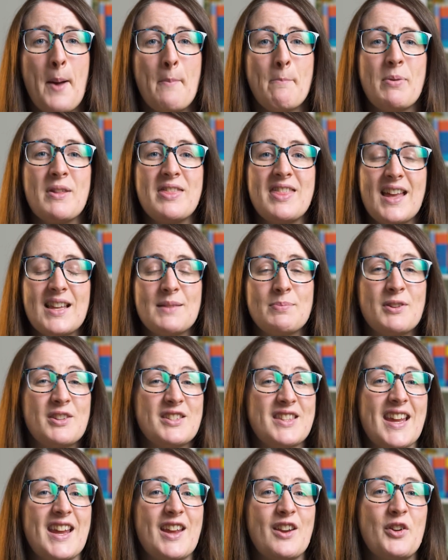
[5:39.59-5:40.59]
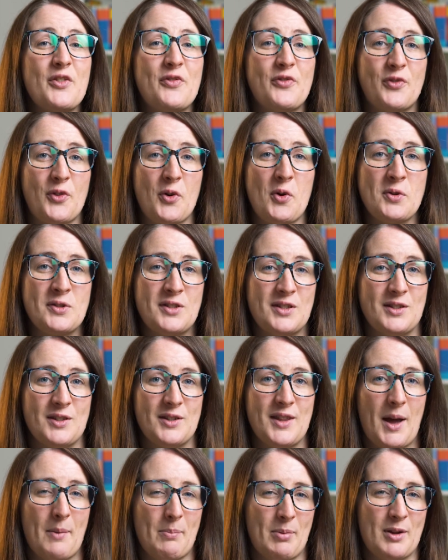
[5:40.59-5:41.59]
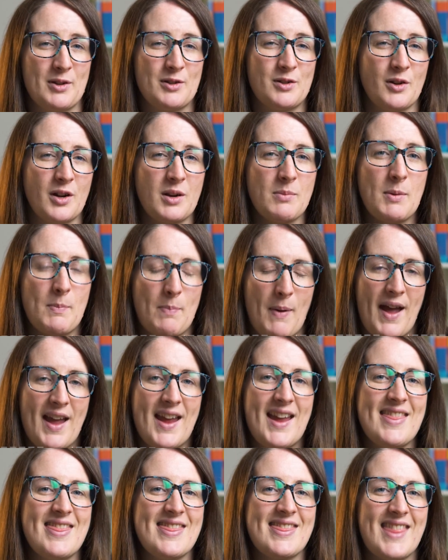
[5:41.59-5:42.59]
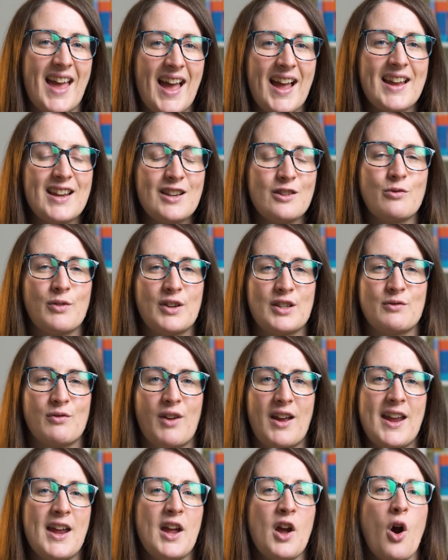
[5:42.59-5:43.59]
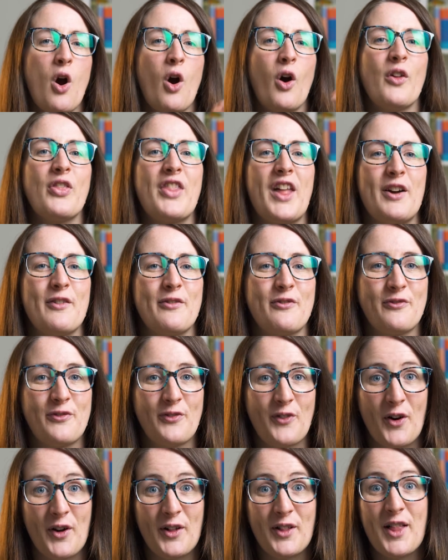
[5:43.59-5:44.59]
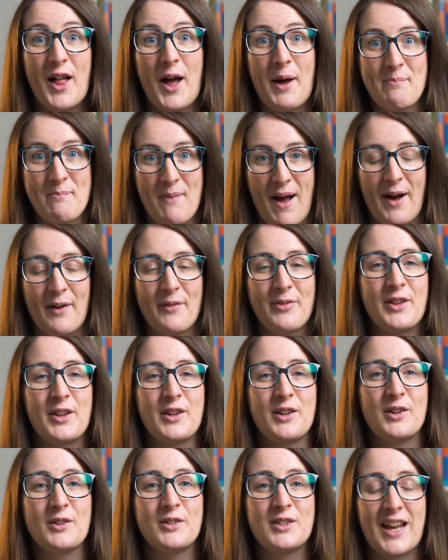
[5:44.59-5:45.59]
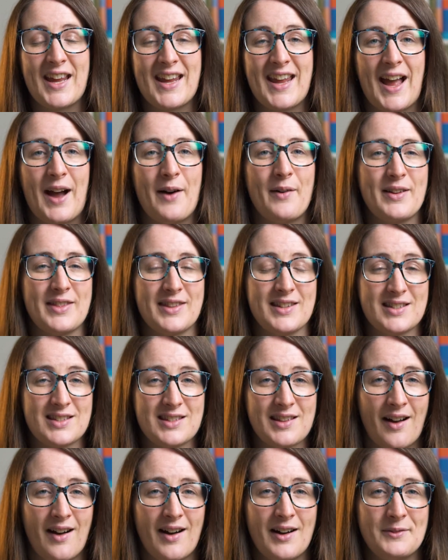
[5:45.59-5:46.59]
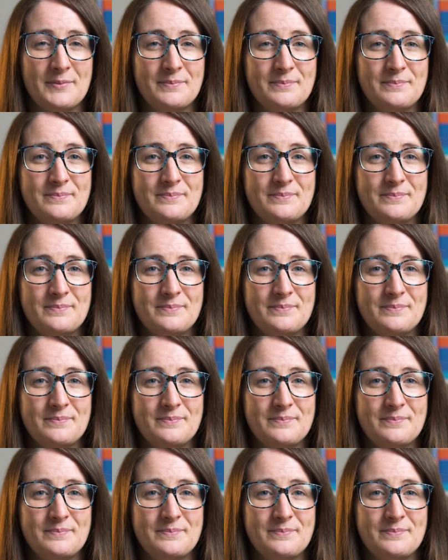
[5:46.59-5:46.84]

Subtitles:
but that's because they can afford to do that, because you're going to be paying that interest rate on that full amount that you take out at the start.